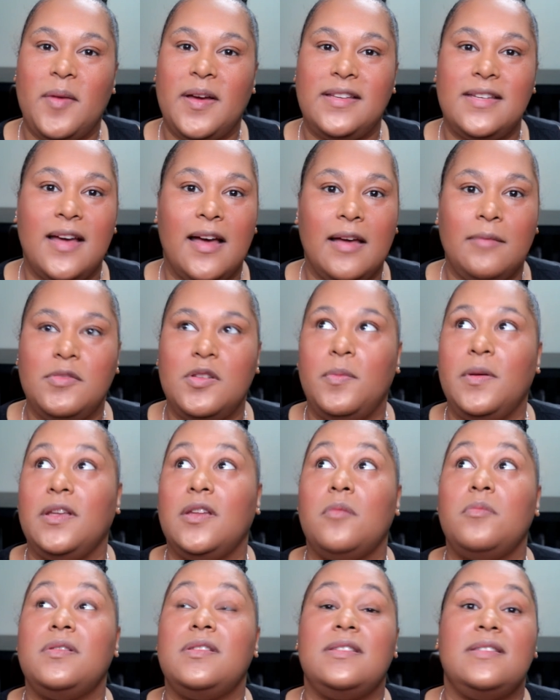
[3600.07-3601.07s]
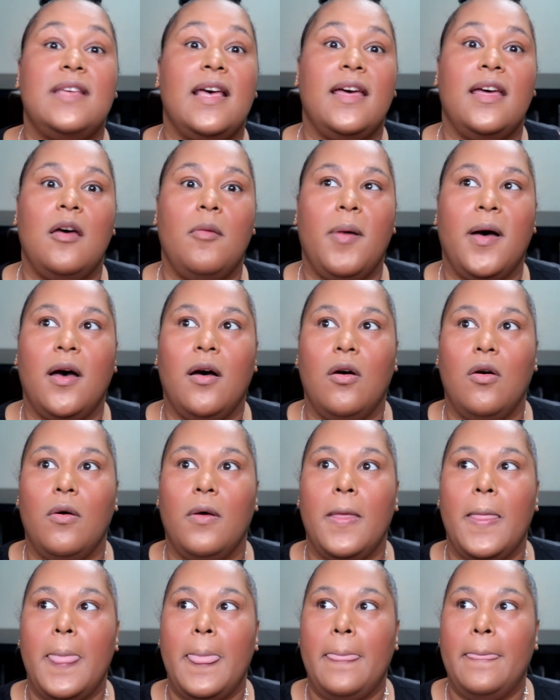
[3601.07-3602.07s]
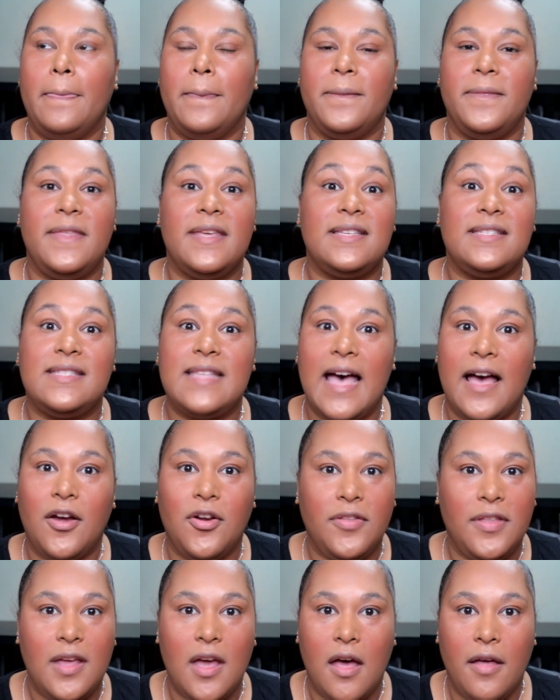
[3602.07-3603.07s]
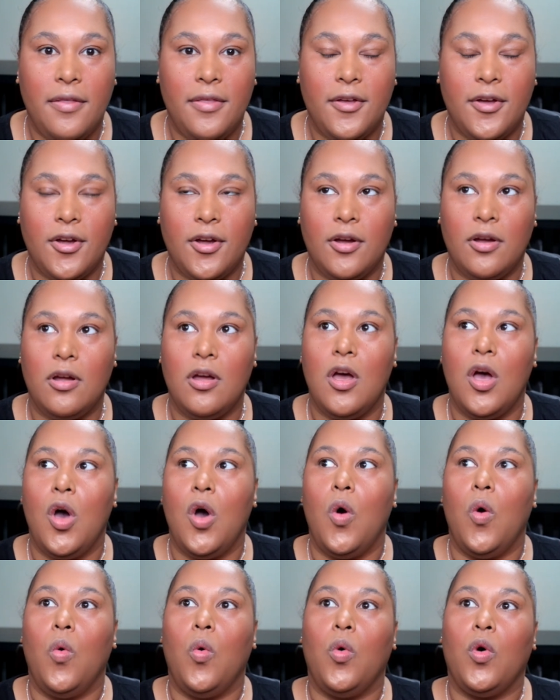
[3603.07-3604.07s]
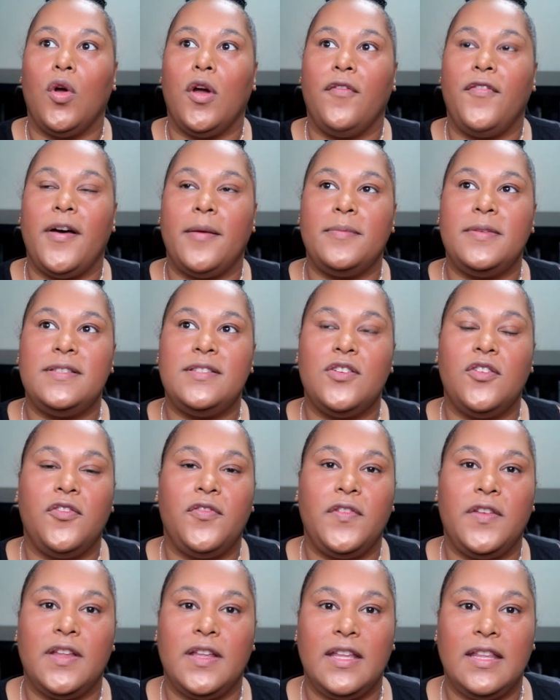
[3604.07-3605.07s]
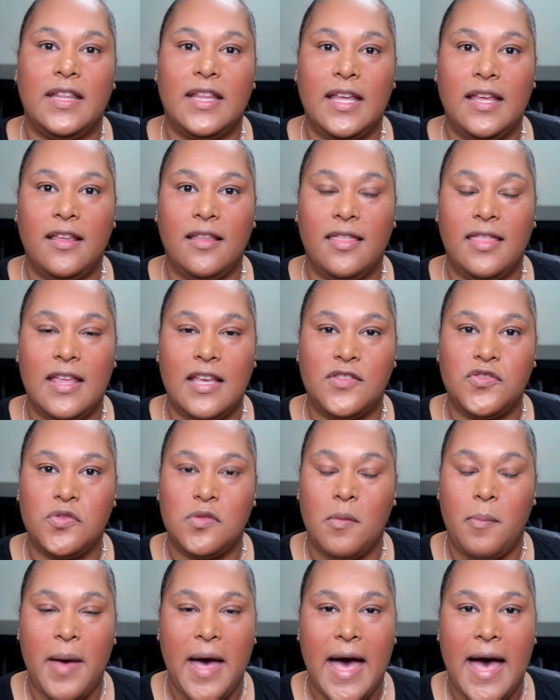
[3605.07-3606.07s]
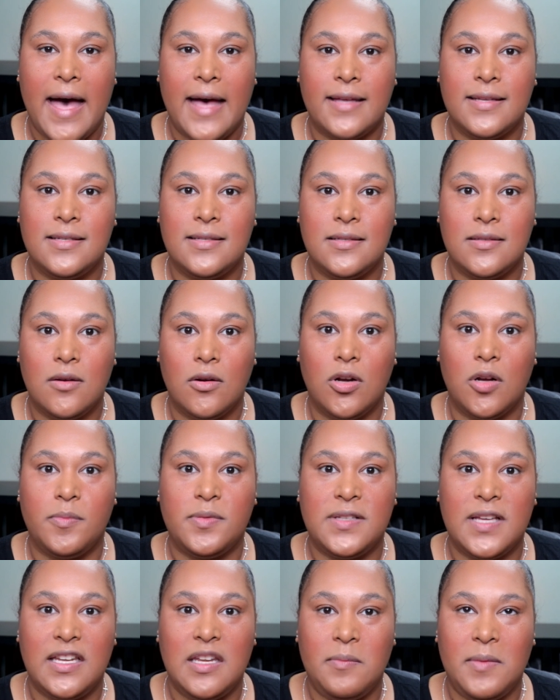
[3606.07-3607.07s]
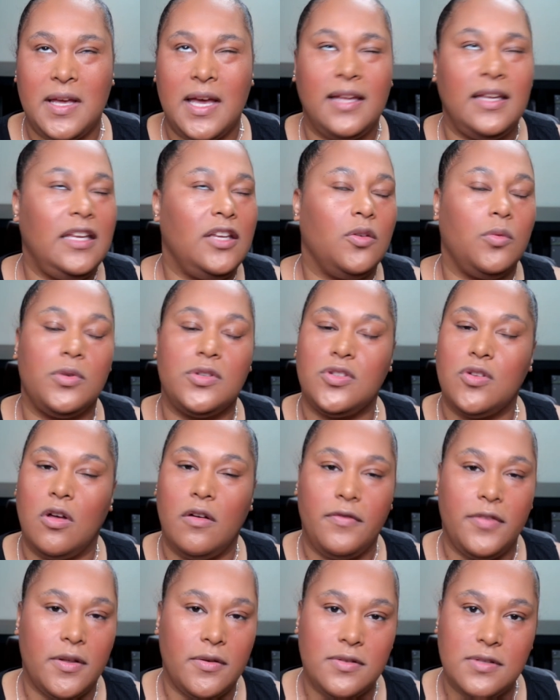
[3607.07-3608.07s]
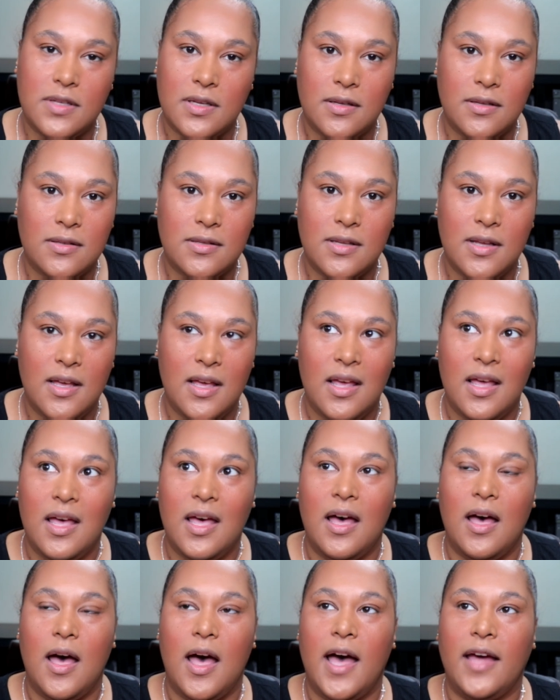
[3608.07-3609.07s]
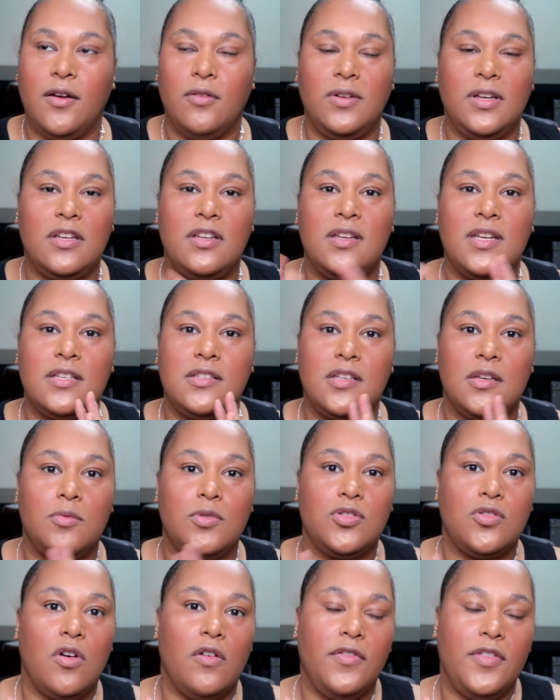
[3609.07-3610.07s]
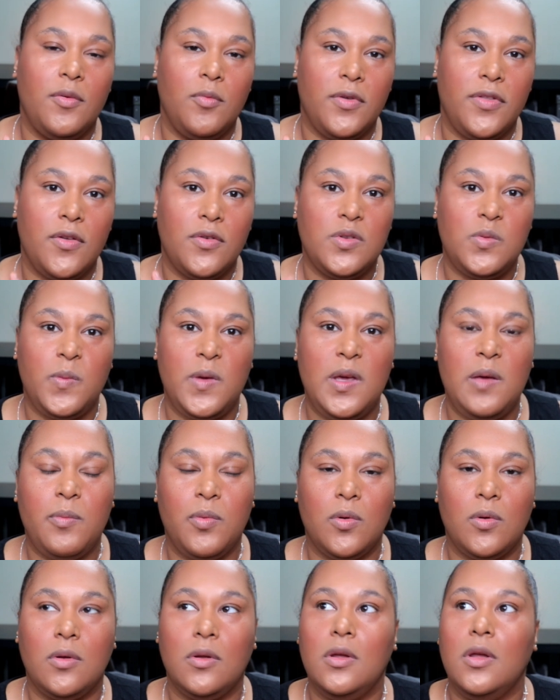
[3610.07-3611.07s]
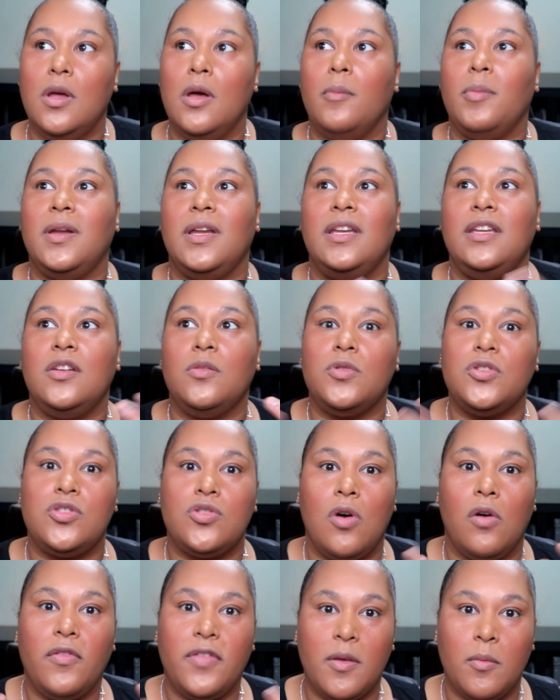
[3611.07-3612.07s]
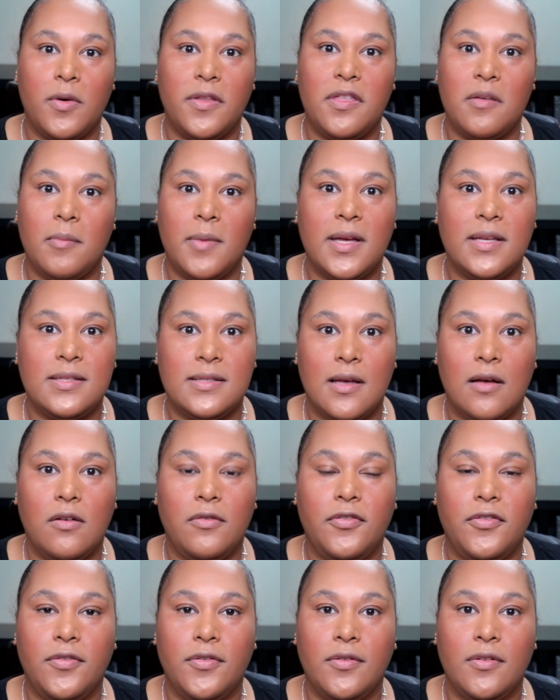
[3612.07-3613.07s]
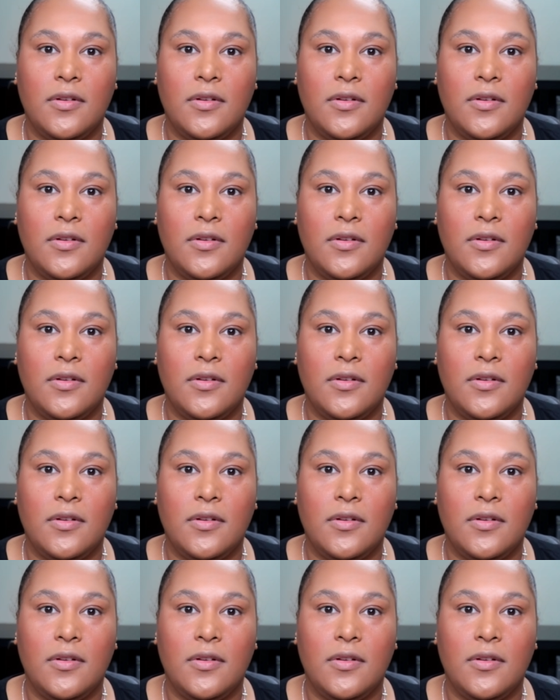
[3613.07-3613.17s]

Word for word: my time to being upset about this, that, or the other, or if I'm still feeling like things from the past are upsetting me, I need to resolve those things. I don't need to necessarily resolve them with those people, but I need to resolve them within myself,